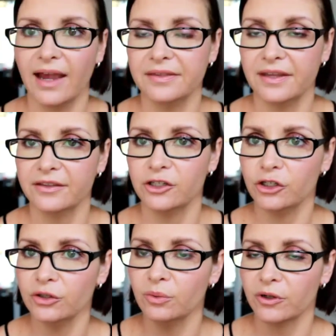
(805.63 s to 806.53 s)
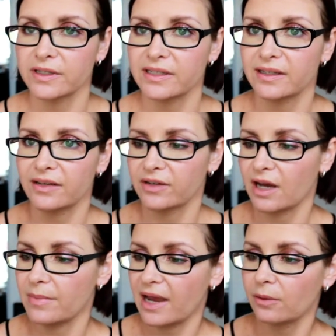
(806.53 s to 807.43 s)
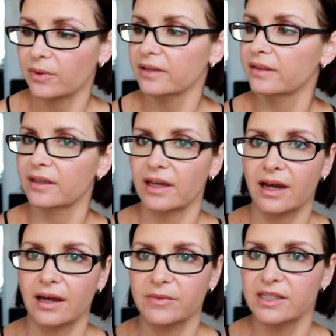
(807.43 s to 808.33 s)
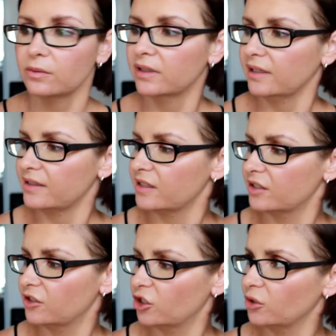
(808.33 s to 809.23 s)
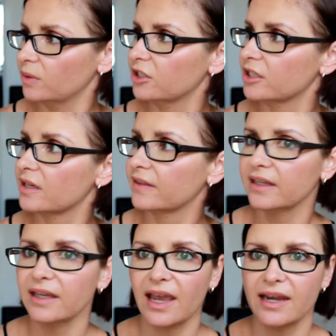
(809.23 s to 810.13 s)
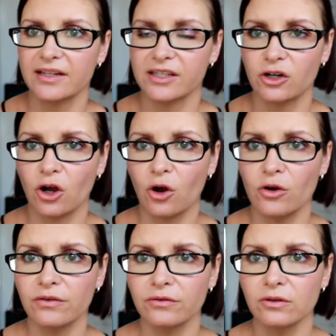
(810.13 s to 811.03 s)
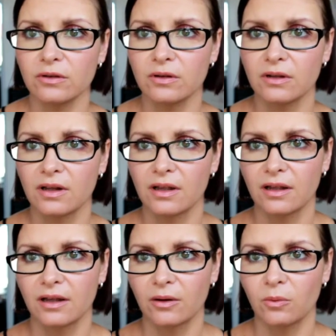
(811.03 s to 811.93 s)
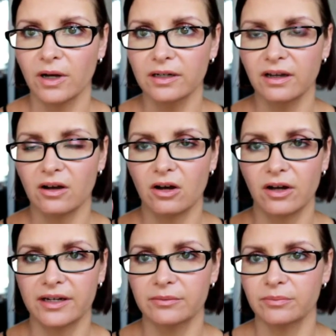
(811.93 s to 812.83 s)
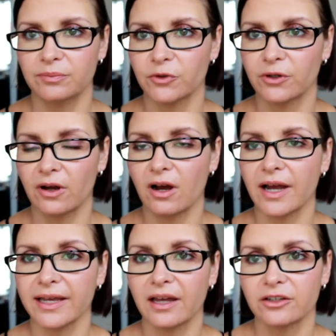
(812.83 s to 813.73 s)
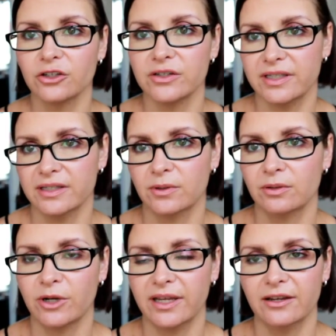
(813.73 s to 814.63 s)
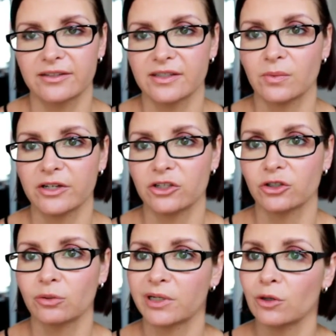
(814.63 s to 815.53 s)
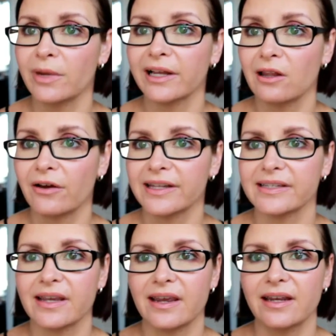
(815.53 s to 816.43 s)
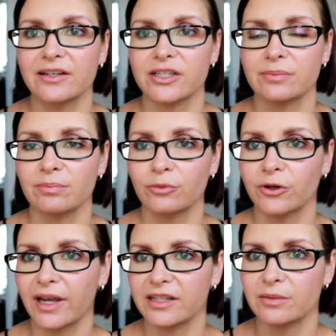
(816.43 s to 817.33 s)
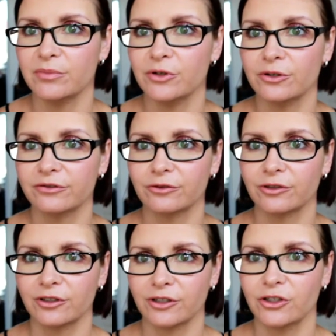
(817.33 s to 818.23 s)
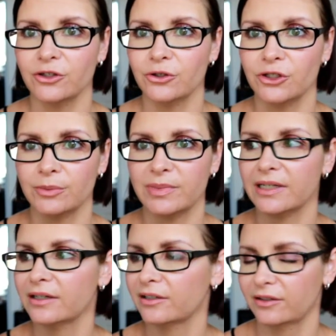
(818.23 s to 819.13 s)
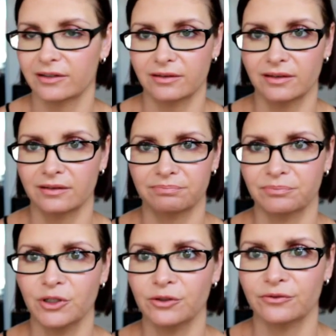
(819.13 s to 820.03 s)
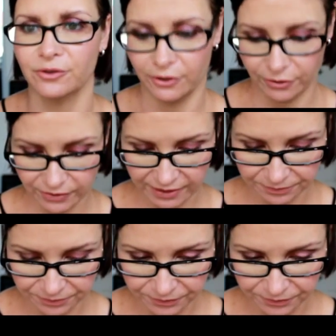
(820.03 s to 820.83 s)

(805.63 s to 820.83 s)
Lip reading: And then the new ones that they've come out with, this one is 2 inches I think, and it's an oval one. Oh, and I can't use this one on my hair because it's way too short, but on my client's hair it just creates beautiful, huge, big, beautiful curls.